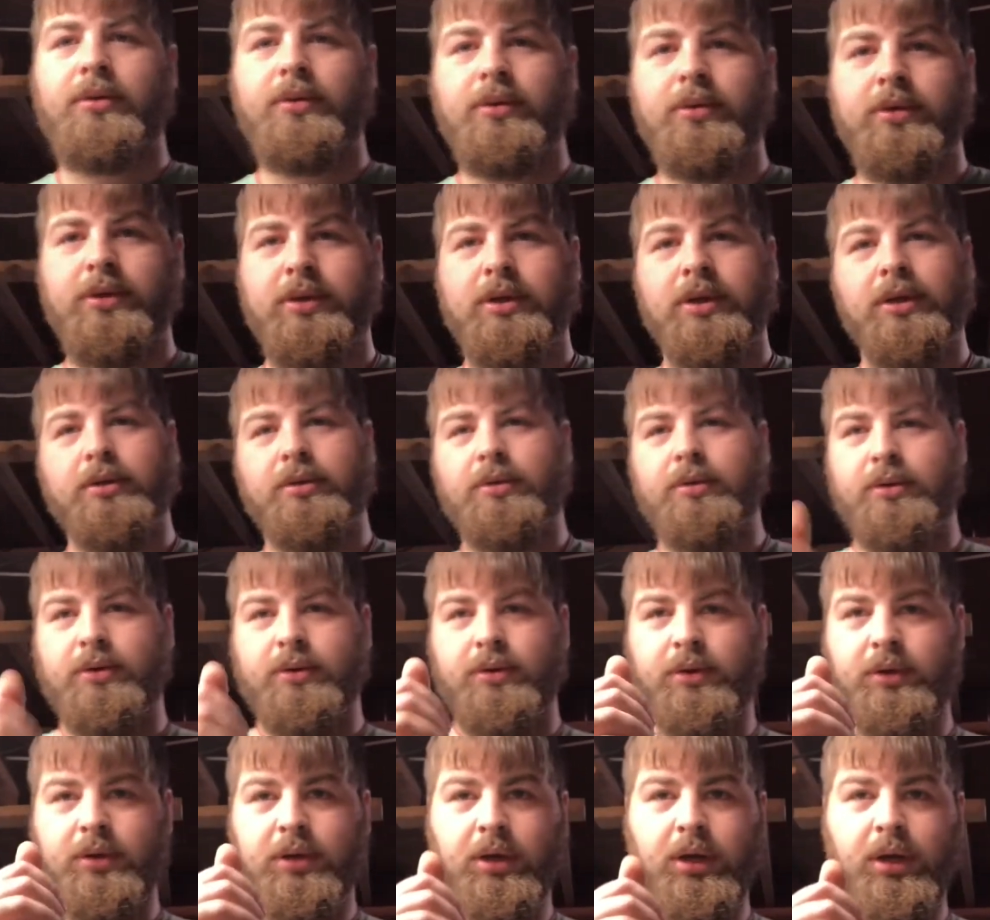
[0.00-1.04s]
So
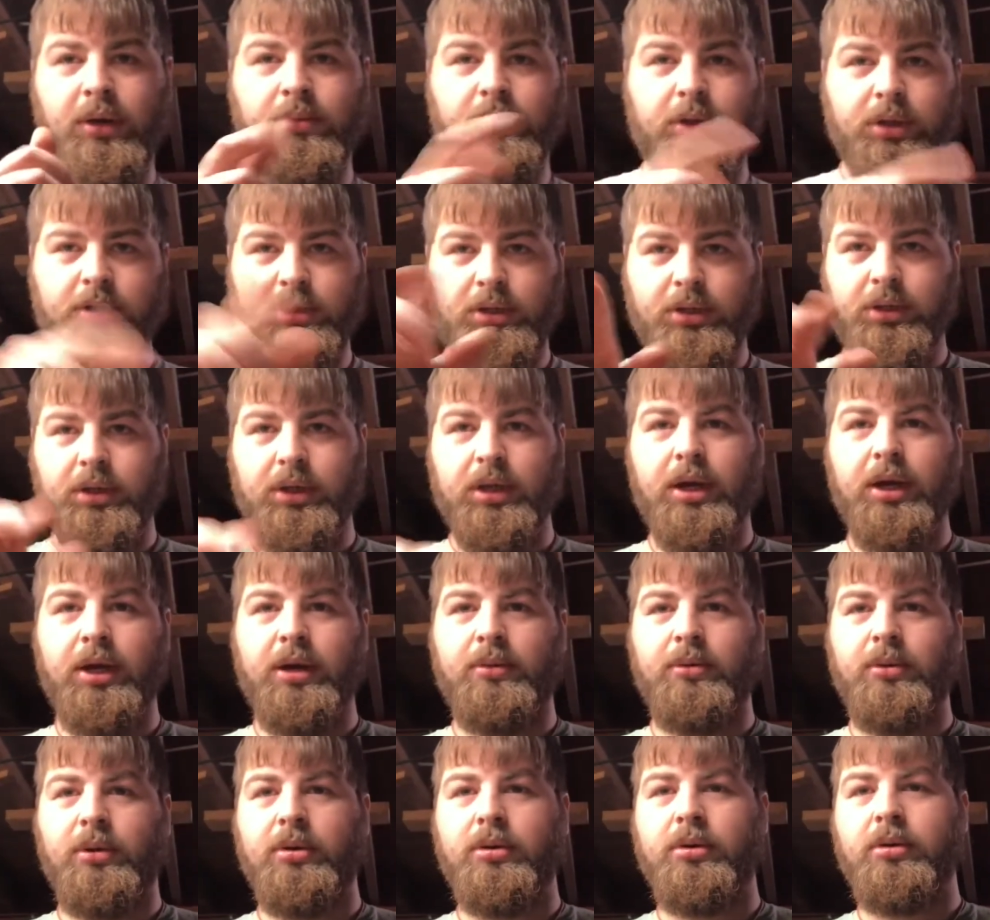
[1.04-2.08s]
I'm going to turn the
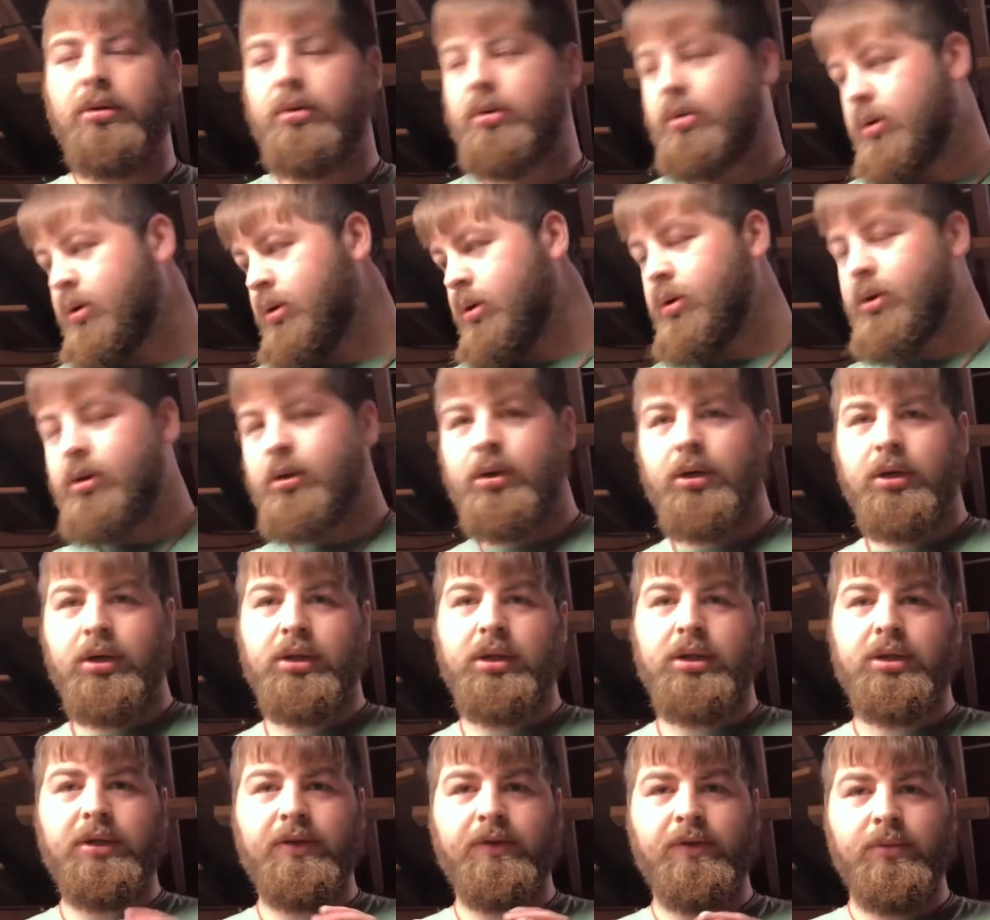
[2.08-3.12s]
camera in a
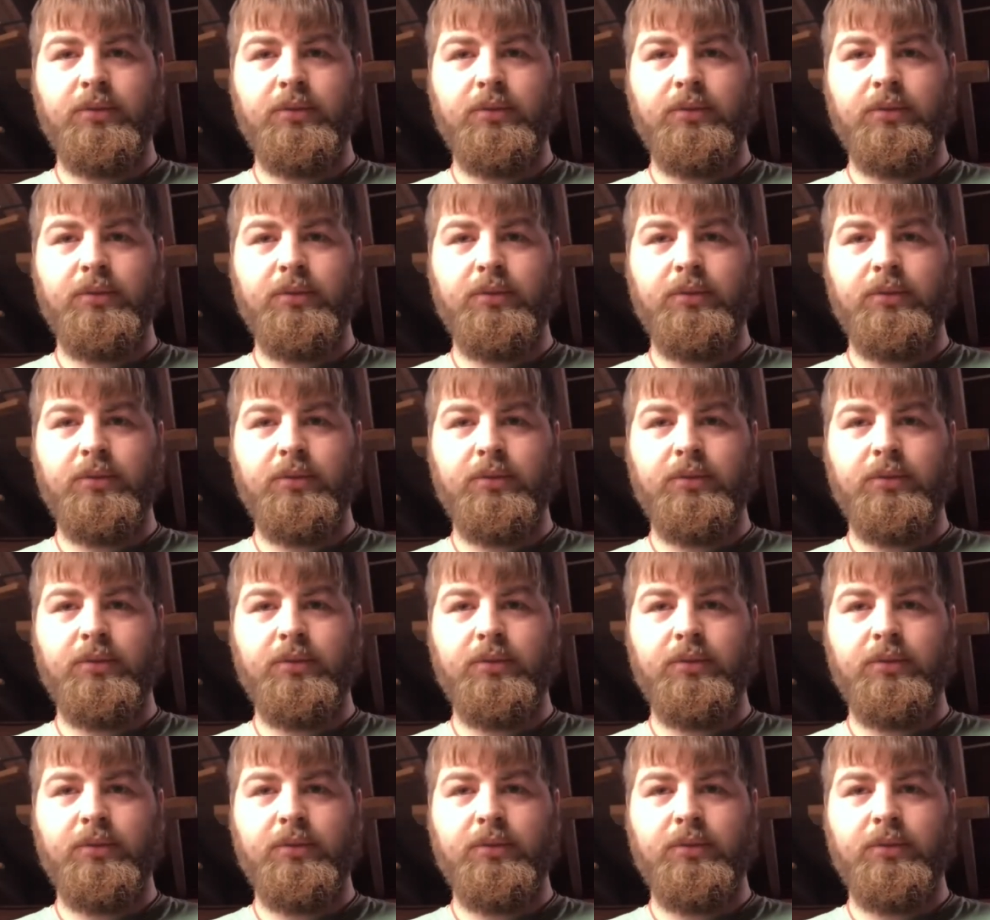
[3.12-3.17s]
different